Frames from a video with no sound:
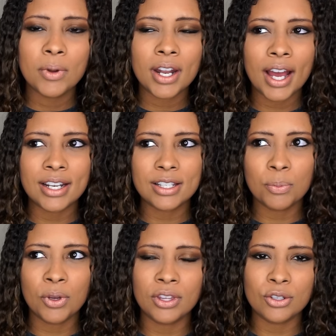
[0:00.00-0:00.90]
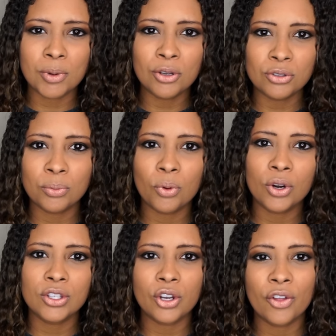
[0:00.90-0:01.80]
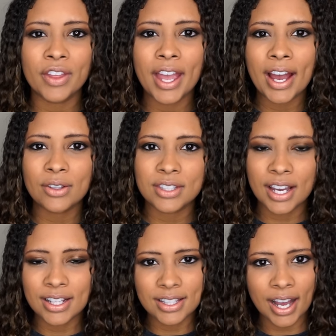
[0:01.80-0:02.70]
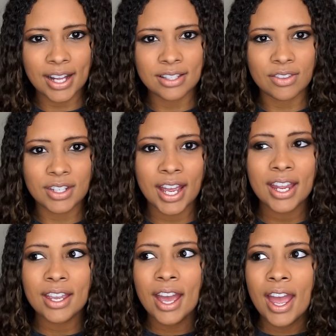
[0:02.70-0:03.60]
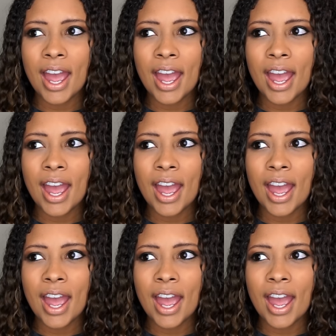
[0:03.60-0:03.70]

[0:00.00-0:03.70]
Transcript: but I just put those poster boards on the outside sides of the tank,